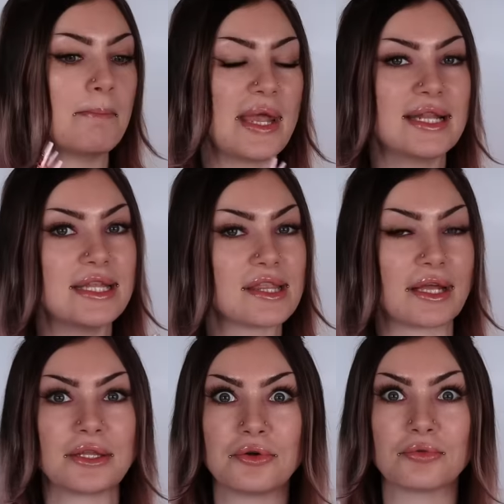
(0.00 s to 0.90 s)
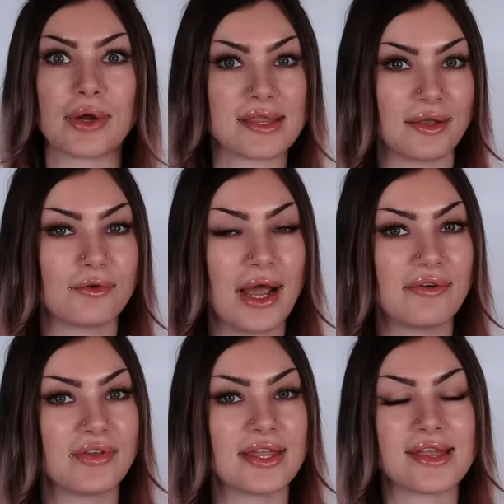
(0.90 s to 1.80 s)
made these like little resin
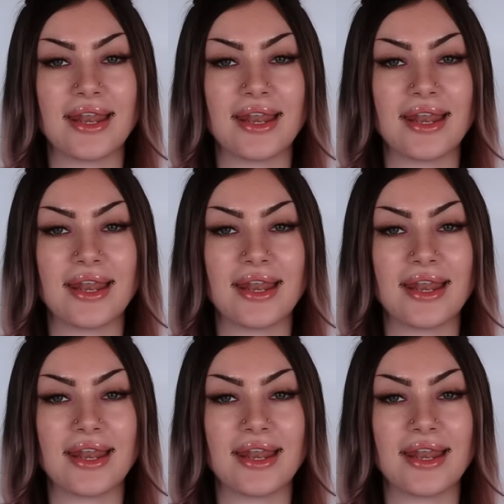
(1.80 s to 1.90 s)
craft kits.